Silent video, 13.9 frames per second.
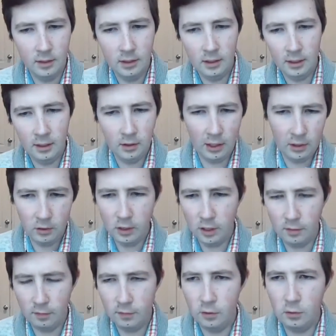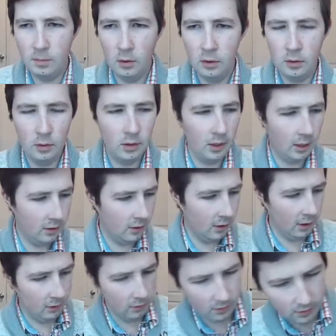I could think of a few poetry things that I
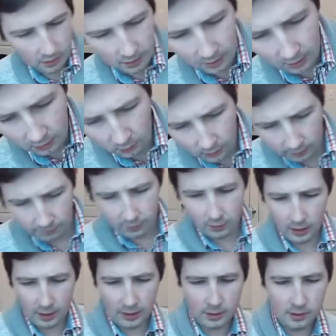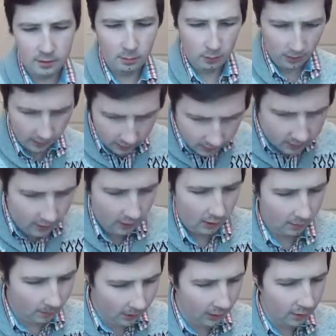could read to you guys, but
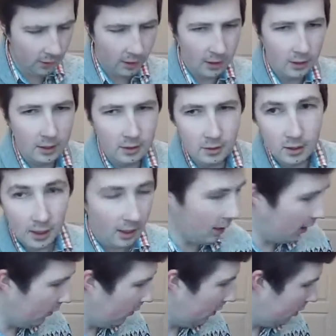I thought that today I would